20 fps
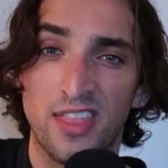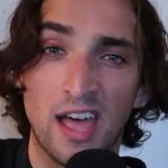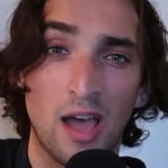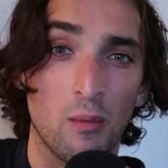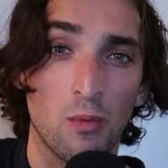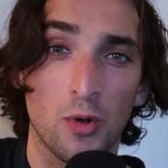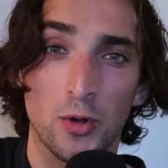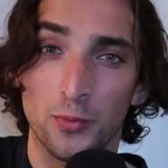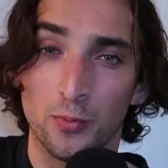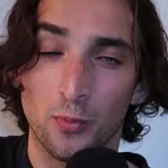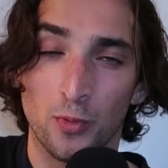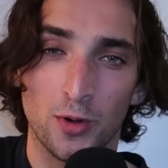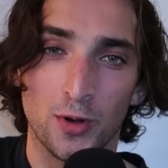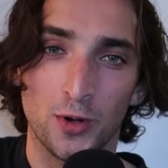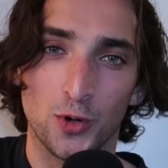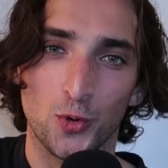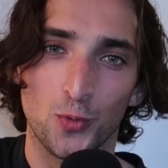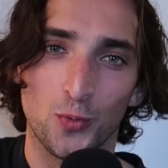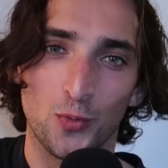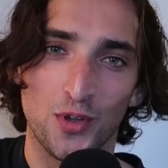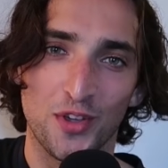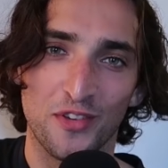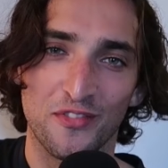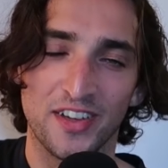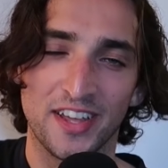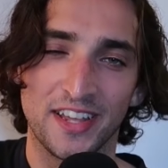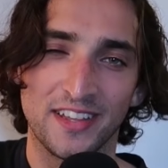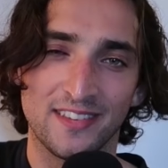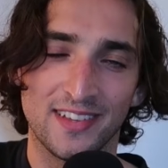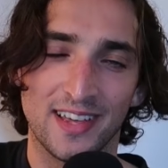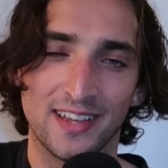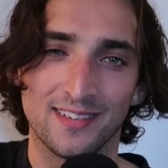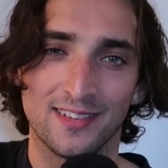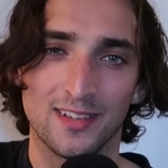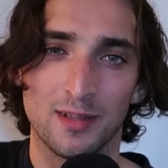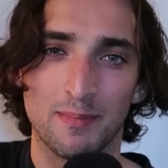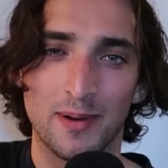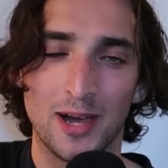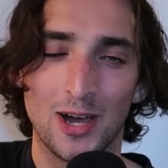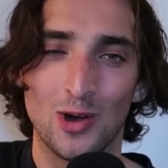that won't work with a
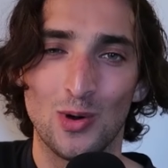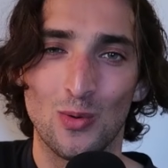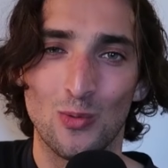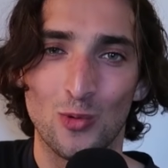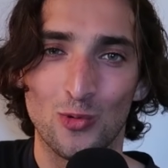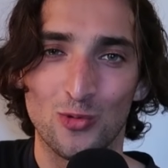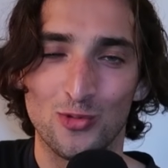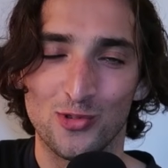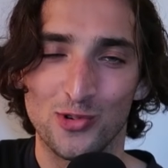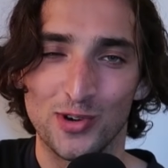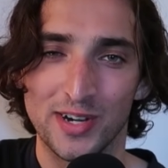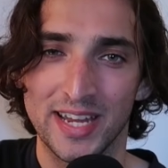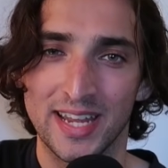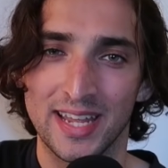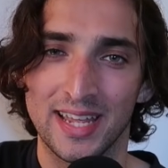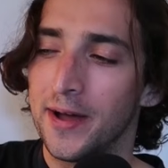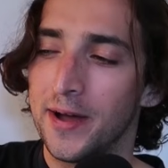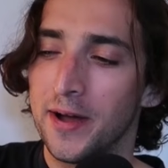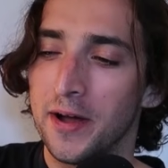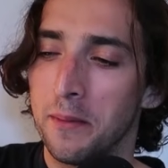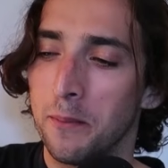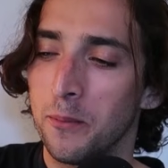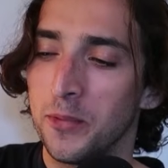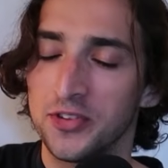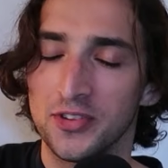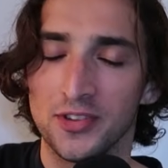Tesla Powerwall 3,